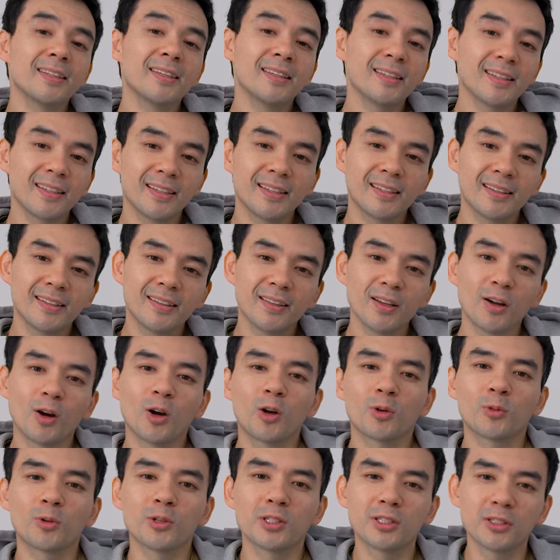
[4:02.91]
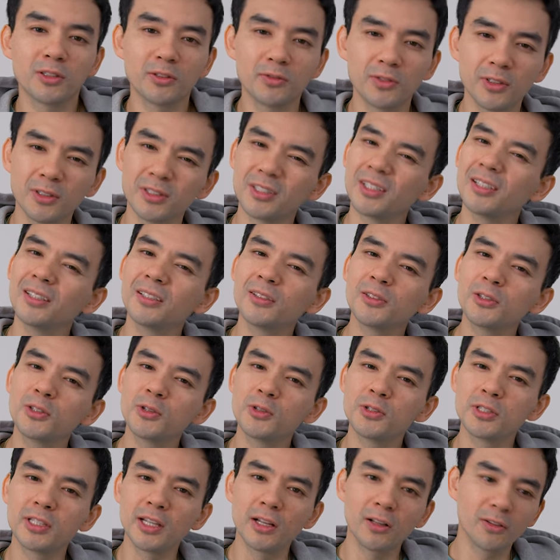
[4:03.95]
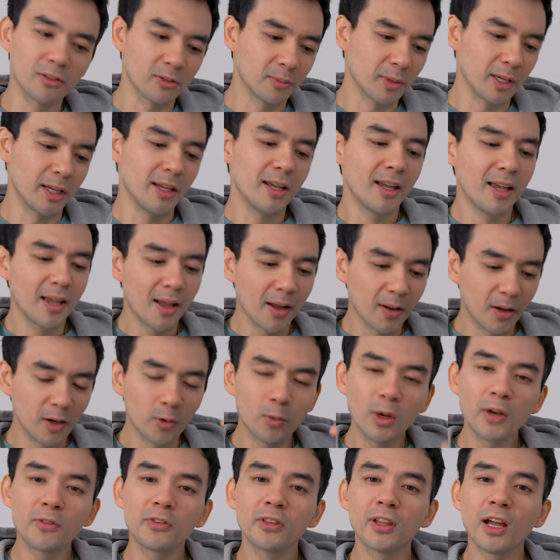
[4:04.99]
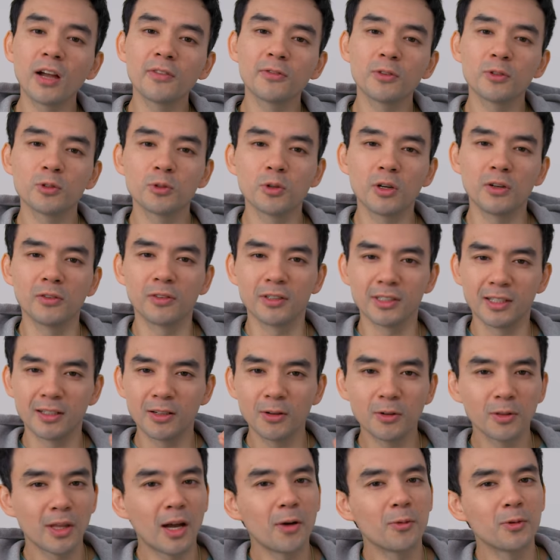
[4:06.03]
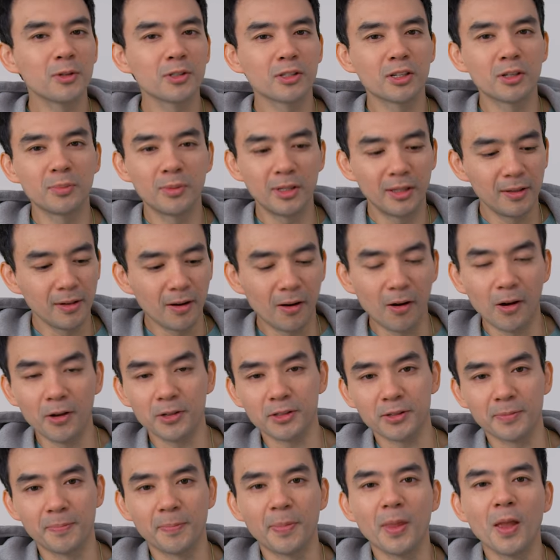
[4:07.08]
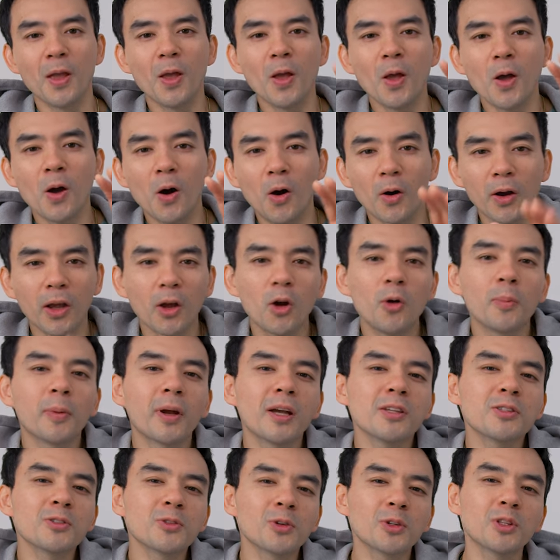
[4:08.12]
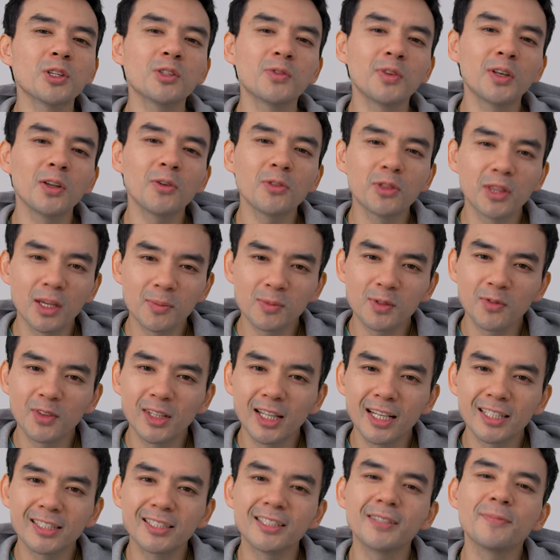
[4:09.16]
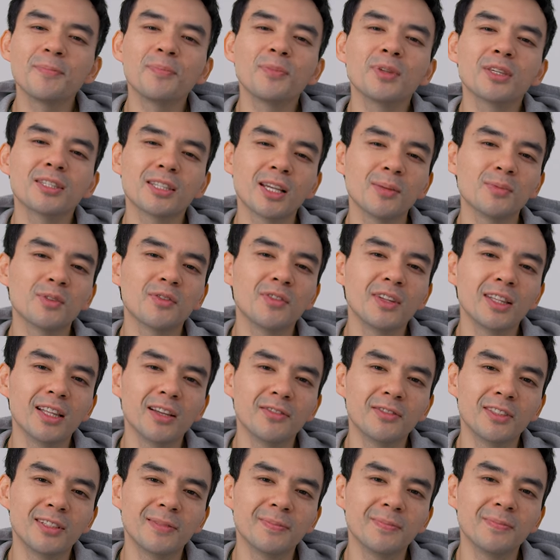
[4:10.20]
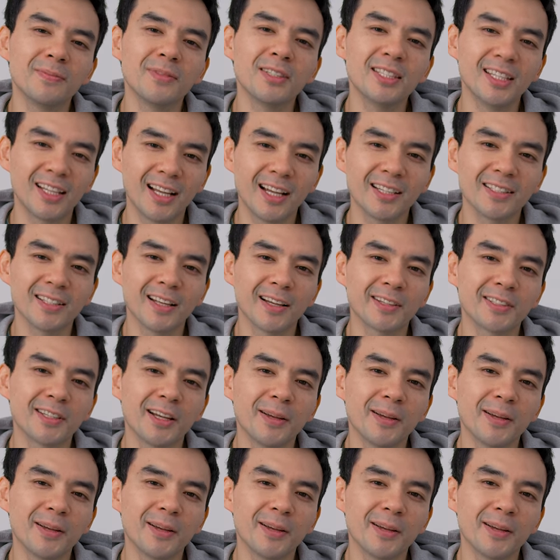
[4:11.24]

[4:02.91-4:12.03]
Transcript: eh, the hardware still feels a little too stale for me. I'm gonna wait for the iPhone 12 because I know that one is gonna be awesome. Okay, hope you guys enjoyed this video. Thumbs if you liked it, subs if you loved it. See you guys next